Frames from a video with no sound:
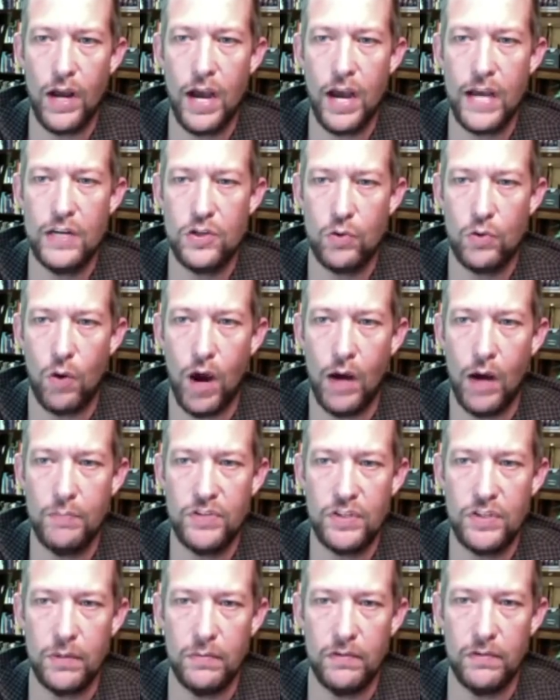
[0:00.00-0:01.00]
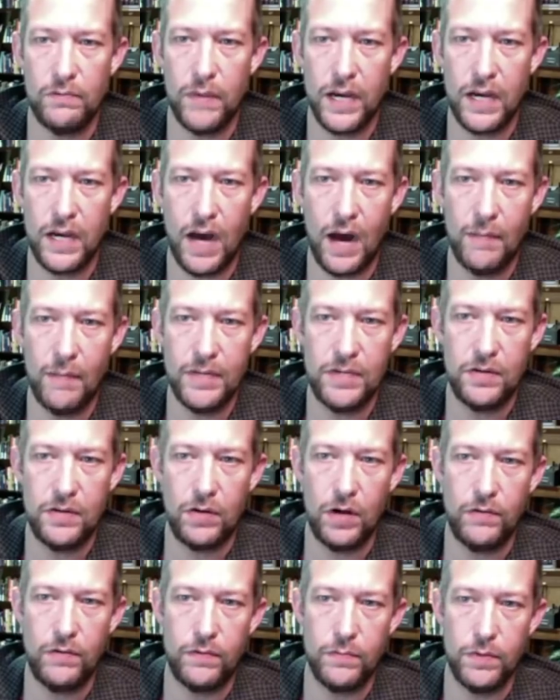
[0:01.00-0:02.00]
I dropped some of my
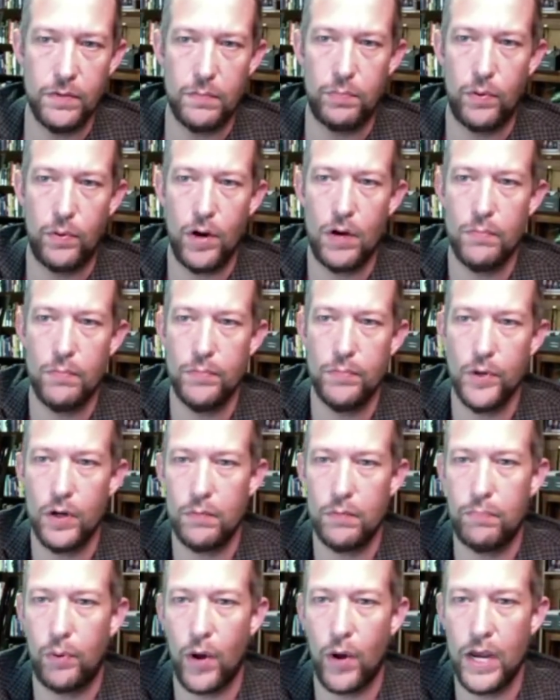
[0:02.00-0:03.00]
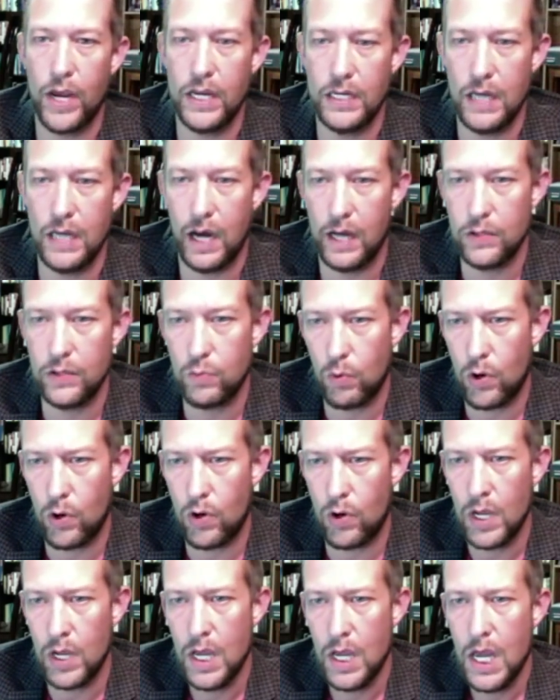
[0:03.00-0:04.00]
commentary from the prayer book, Praying God's
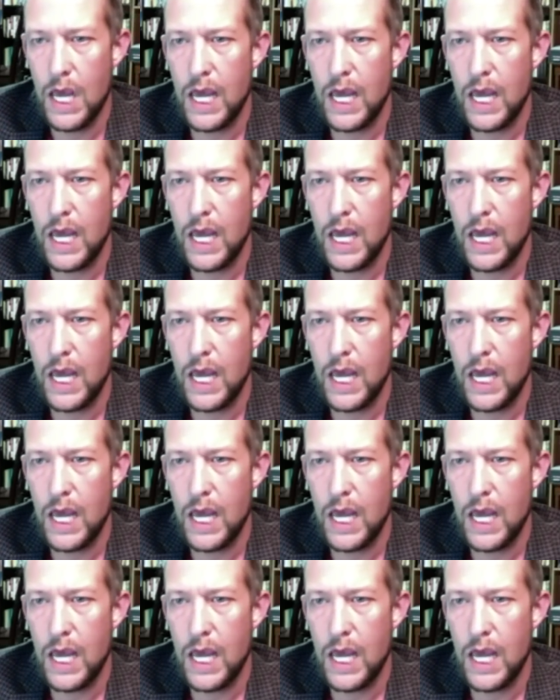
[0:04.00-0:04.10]
Word,